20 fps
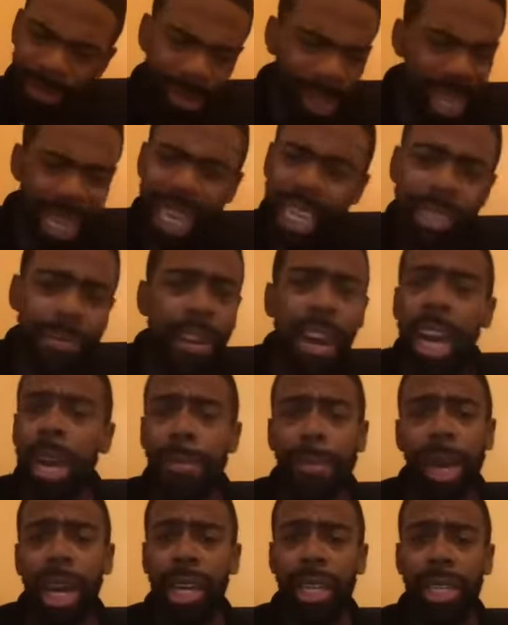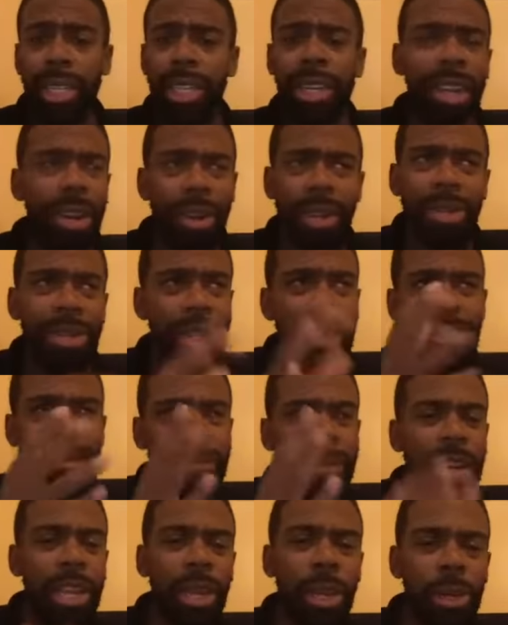it's very much, you know, it was, it was a
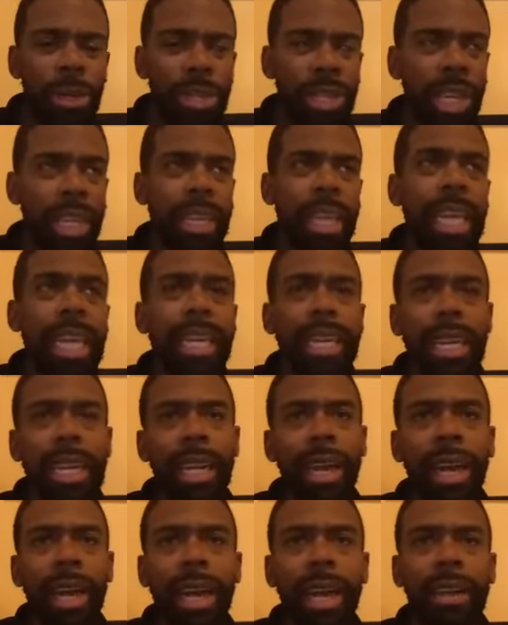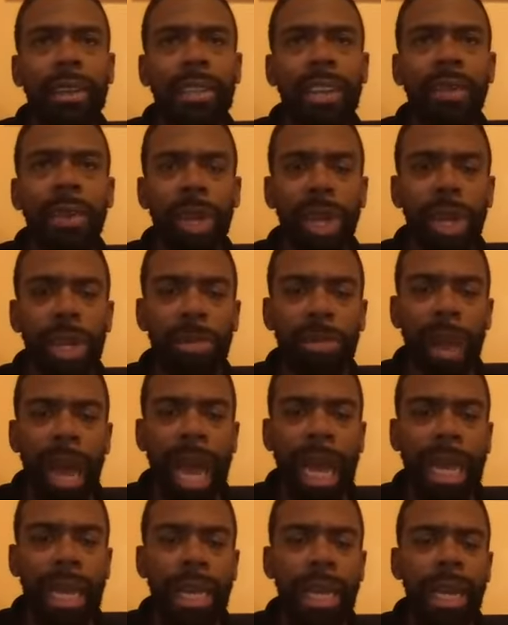funny little skit that he did uh, several years
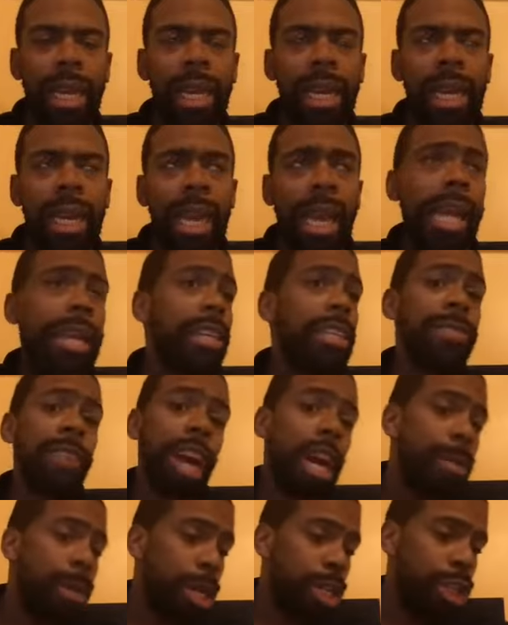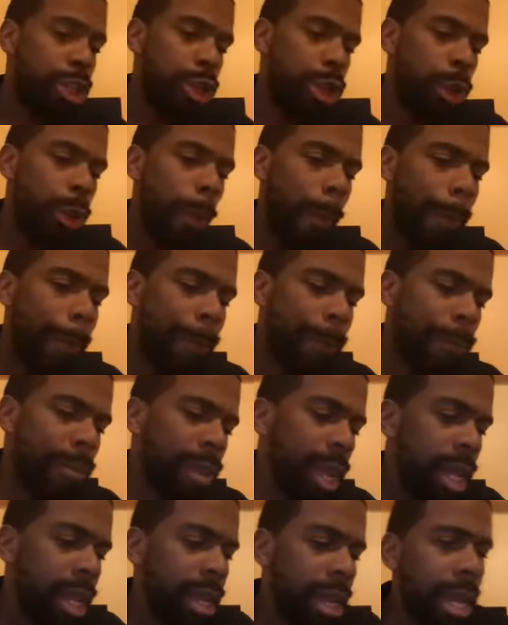back, and it's very much true.
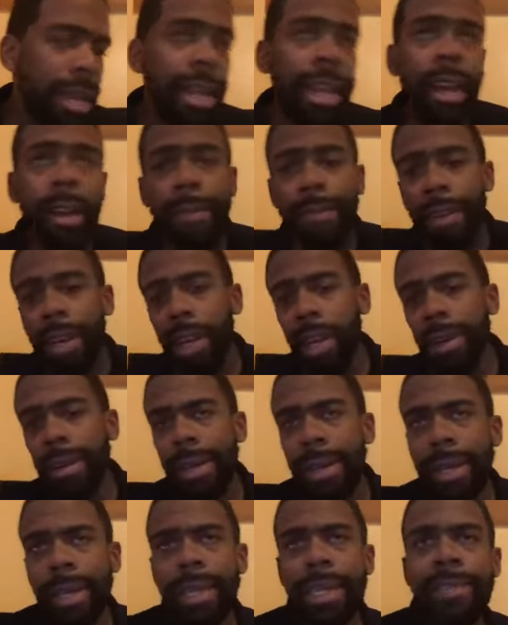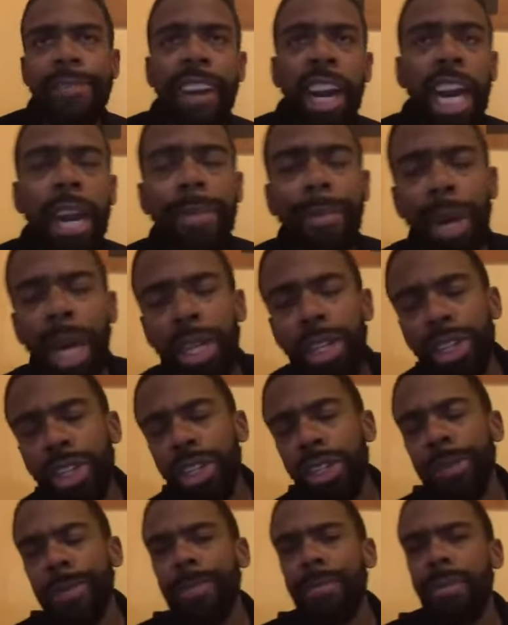That the NFL is very much
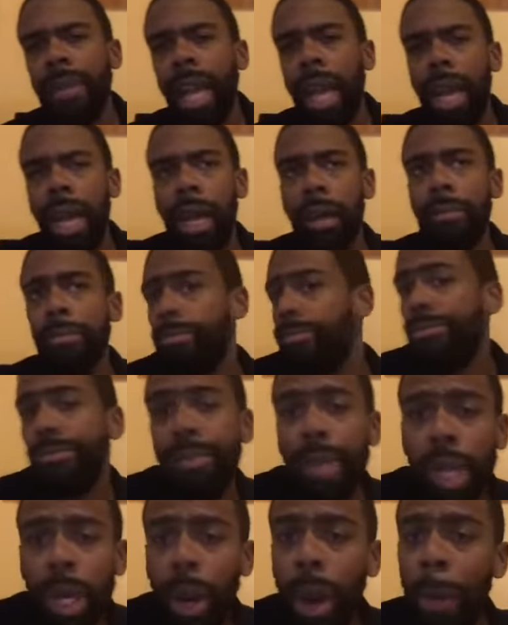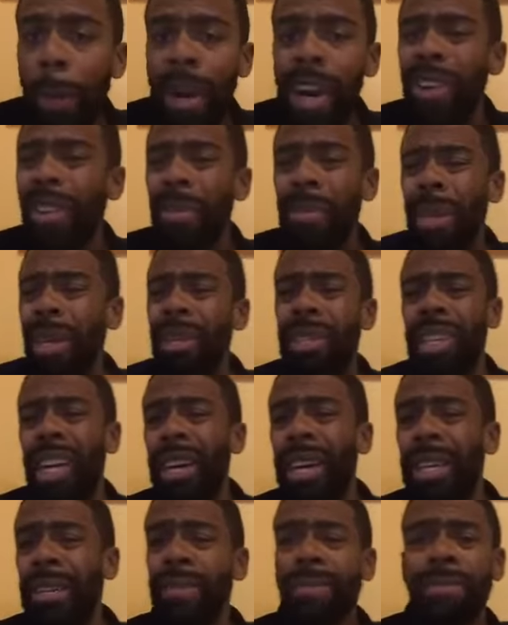um, you know, a part of the military.
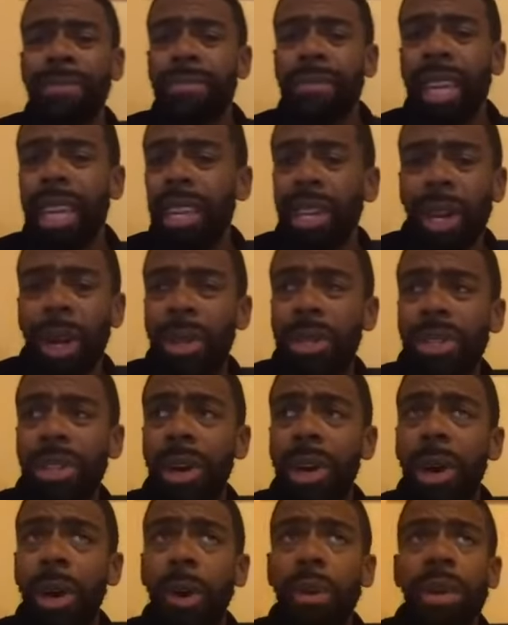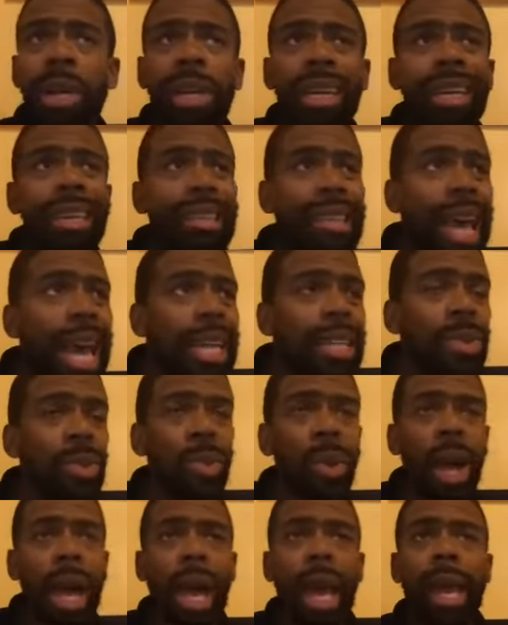You know, so that's
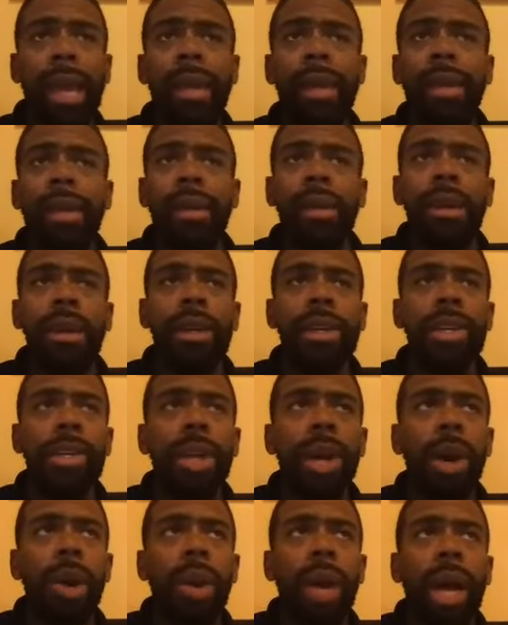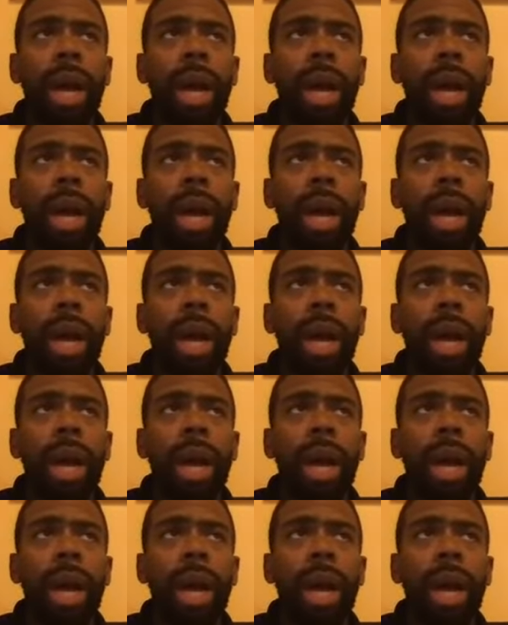why, you know,